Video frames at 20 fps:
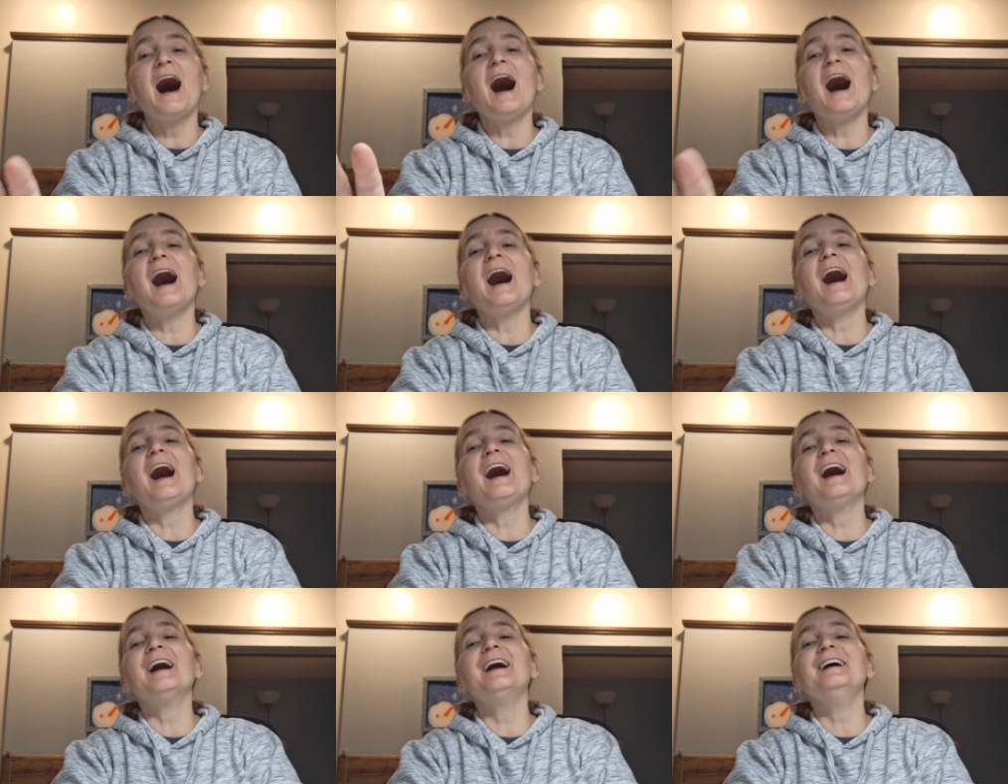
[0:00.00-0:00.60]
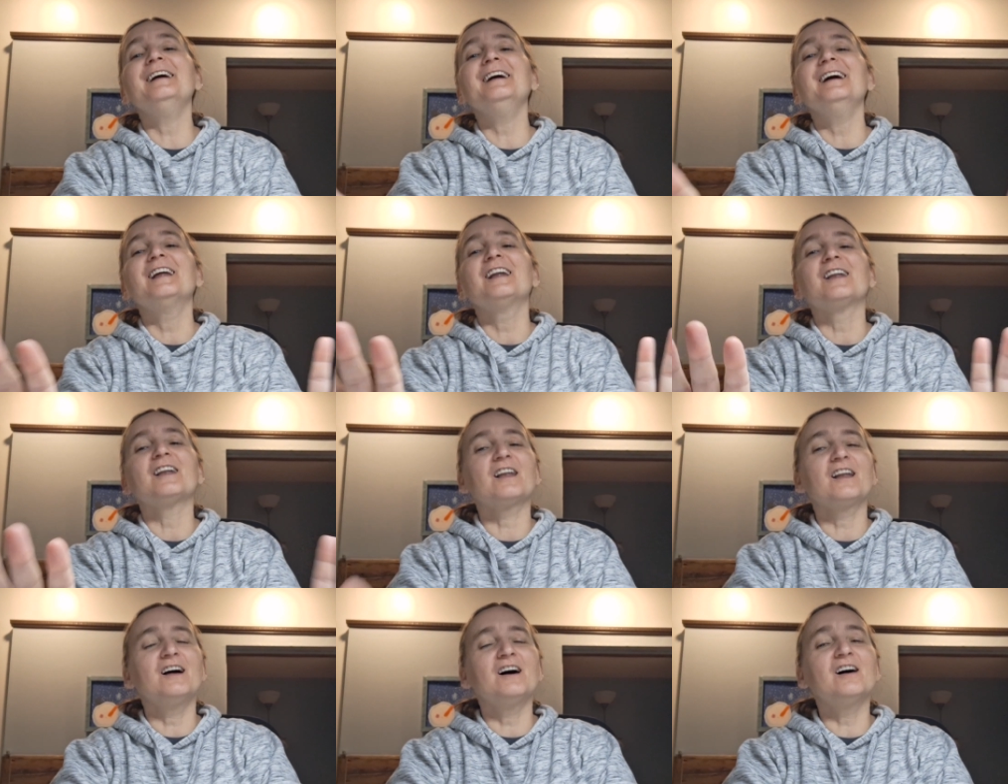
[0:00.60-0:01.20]
I
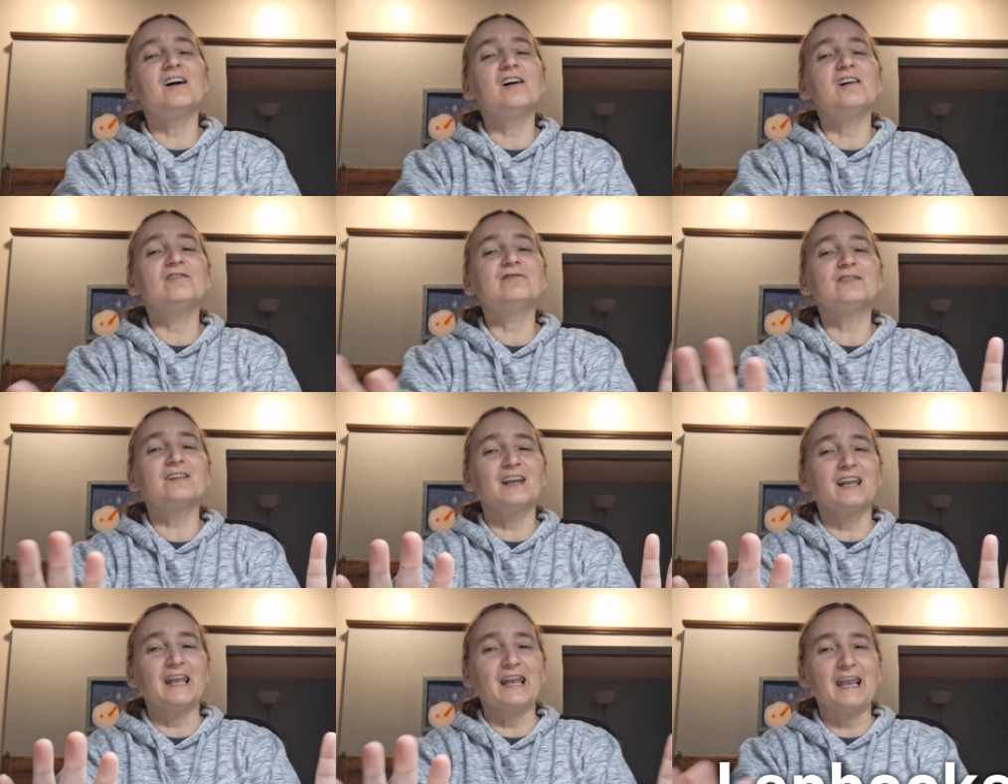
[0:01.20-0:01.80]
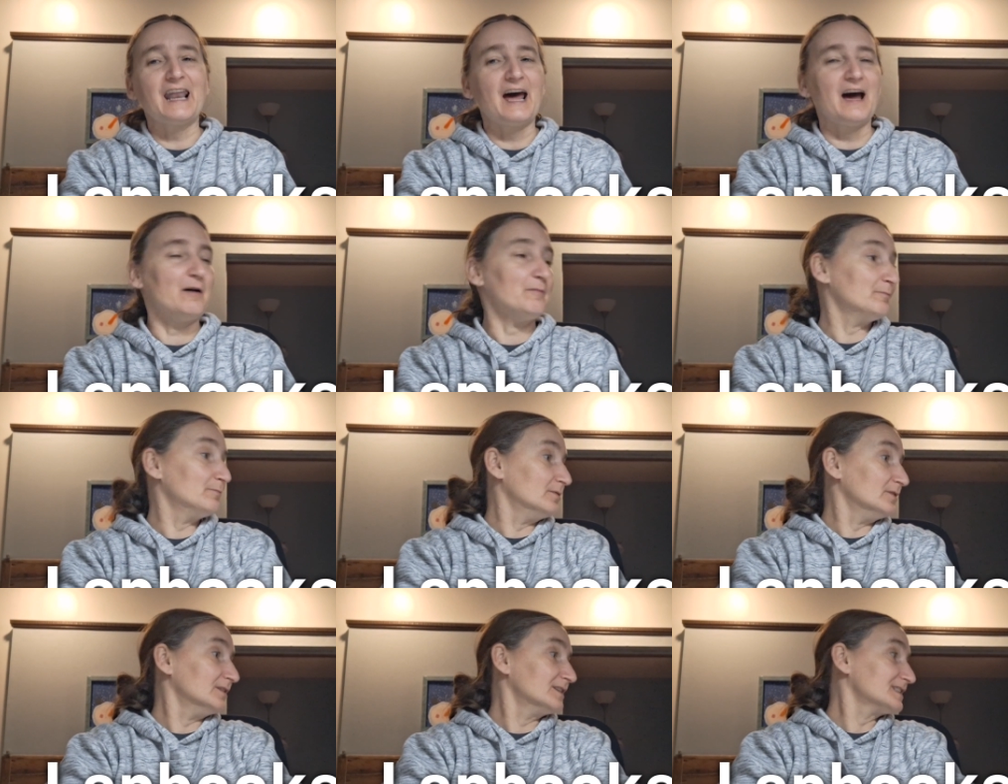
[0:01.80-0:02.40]
love
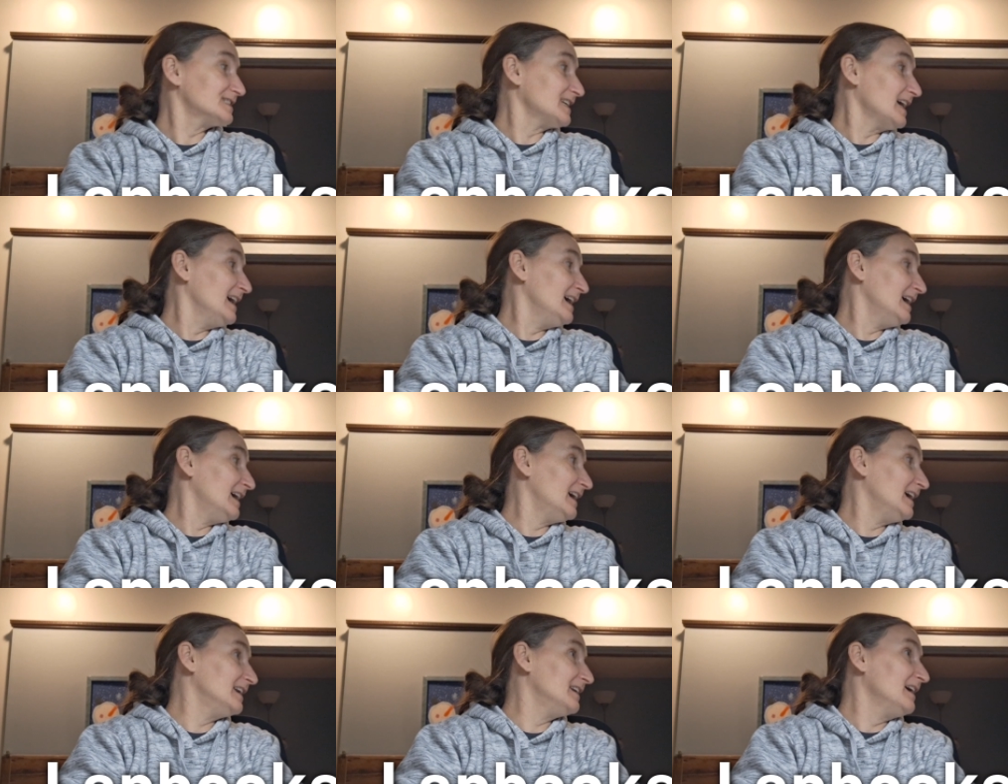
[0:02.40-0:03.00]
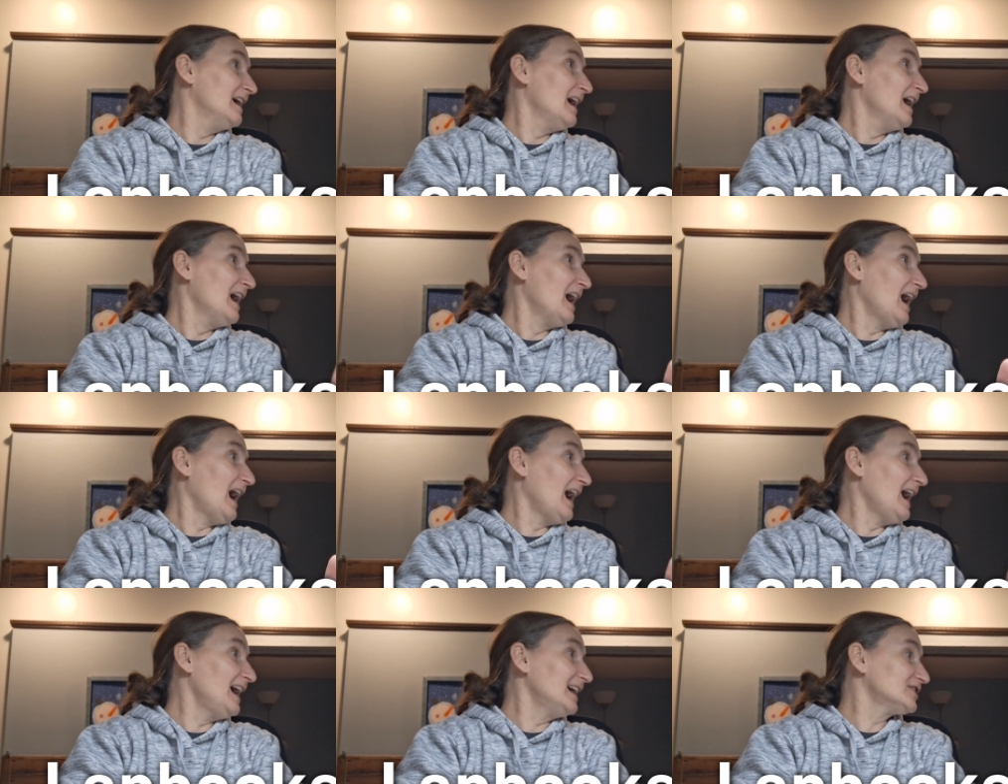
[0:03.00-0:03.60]
lap books. And
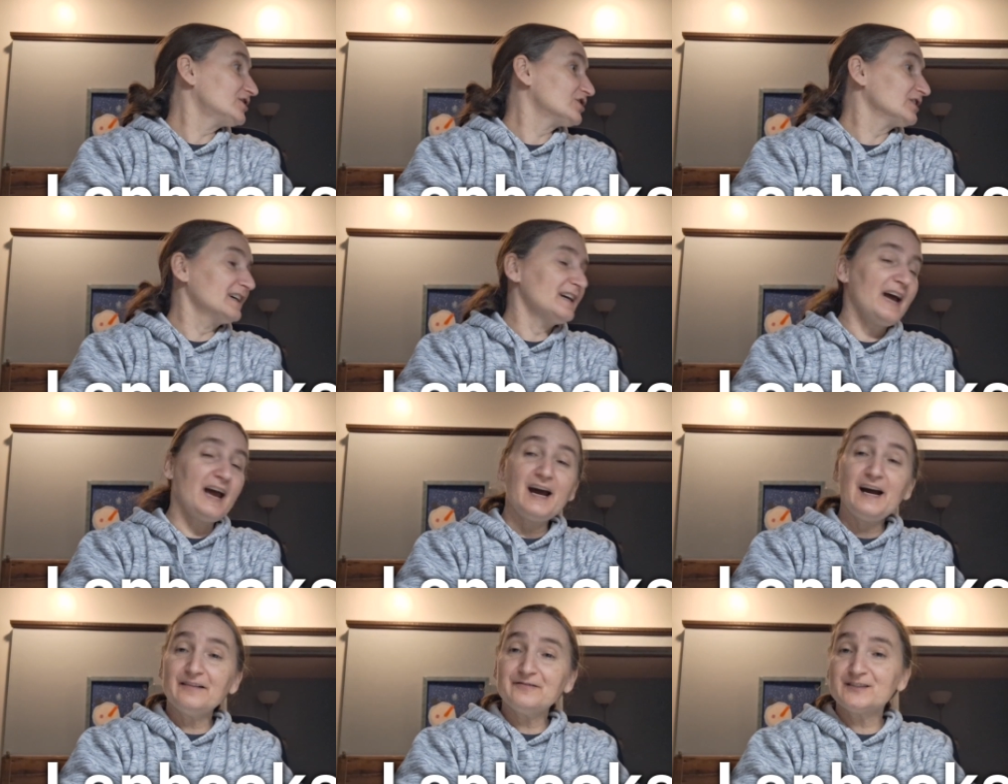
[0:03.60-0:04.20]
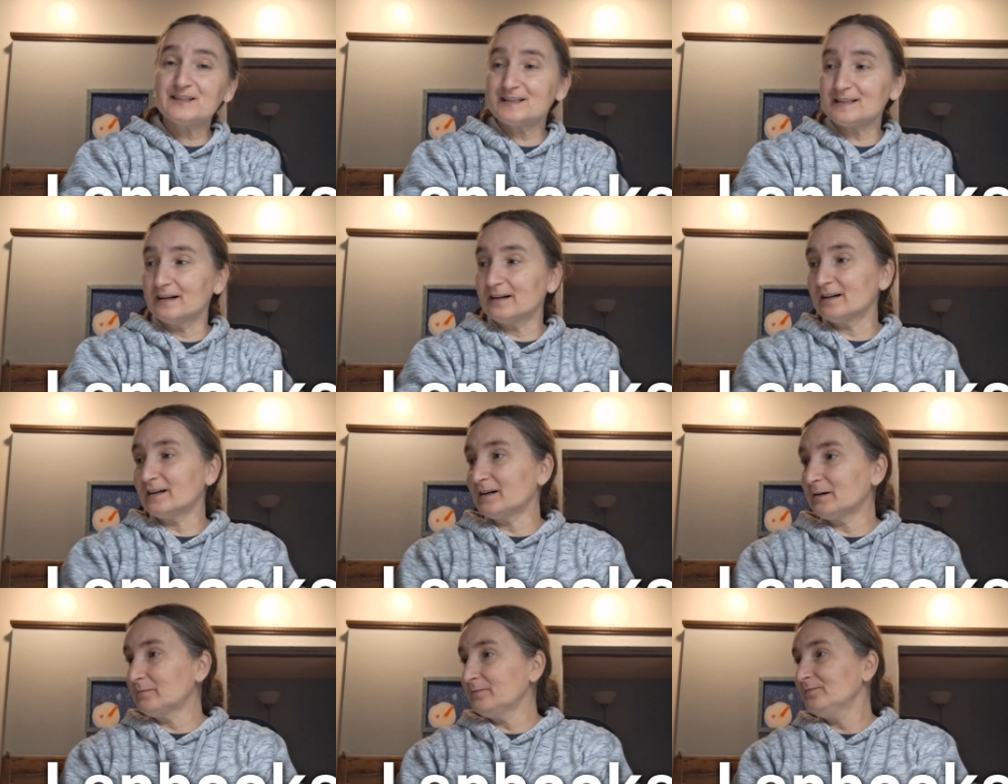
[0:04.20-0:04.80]
I actually have
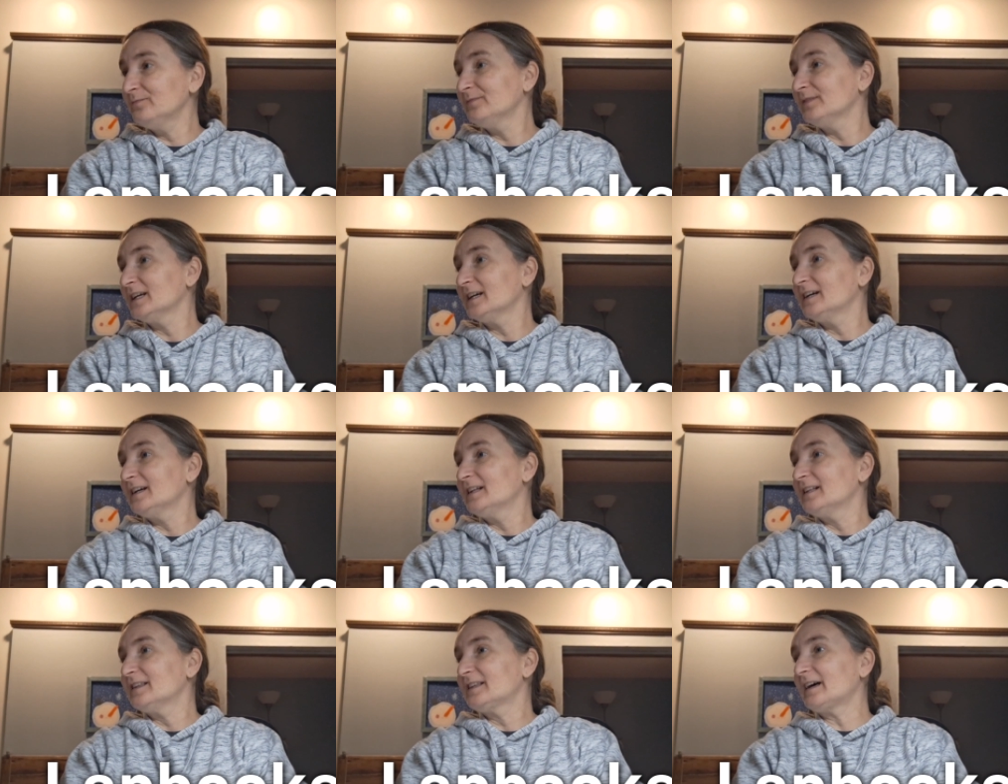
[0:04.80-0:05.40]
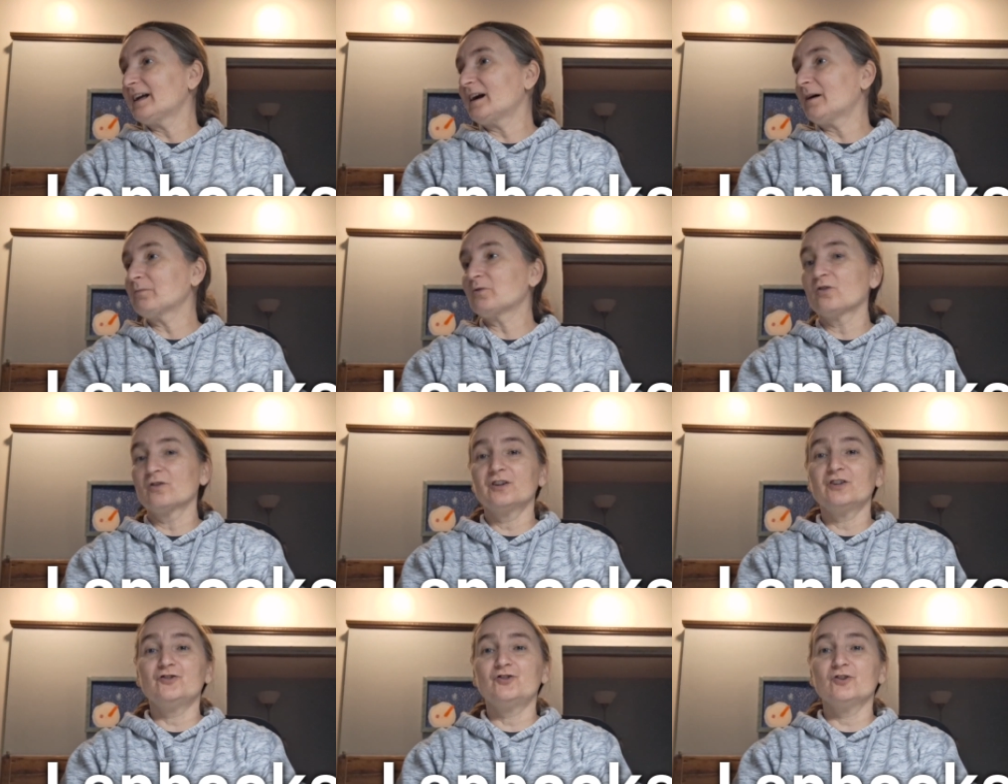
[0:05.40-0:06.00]
some that I'm
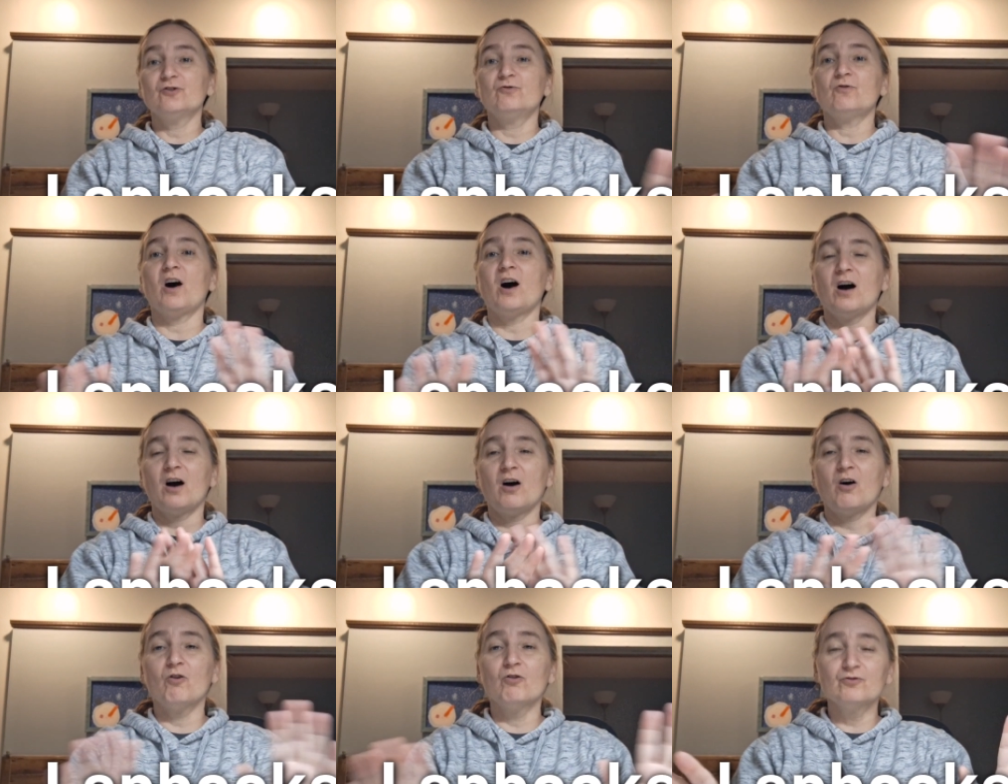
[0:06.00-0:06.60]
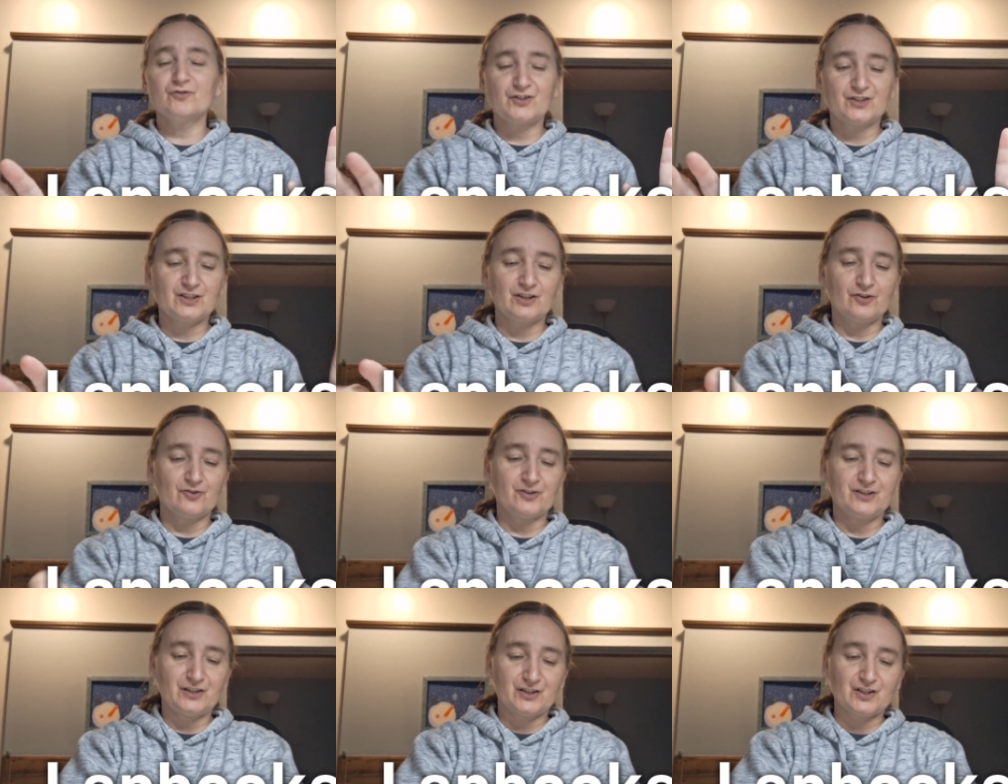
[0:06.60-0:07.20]
going to do a whole
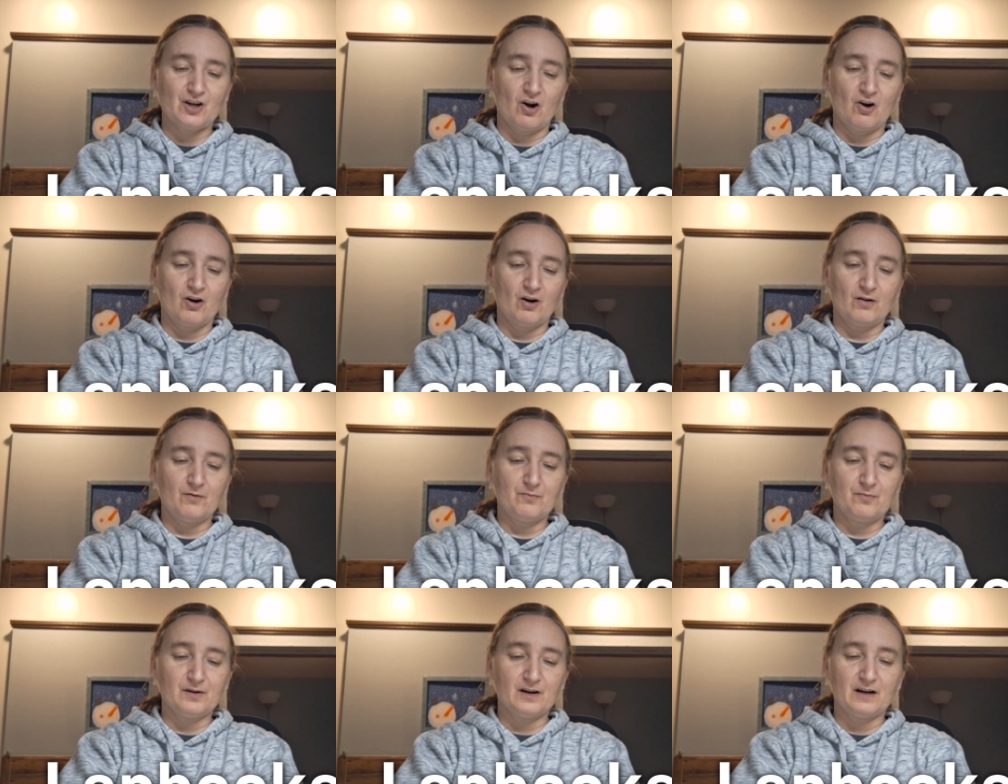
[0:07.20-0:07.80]
series on.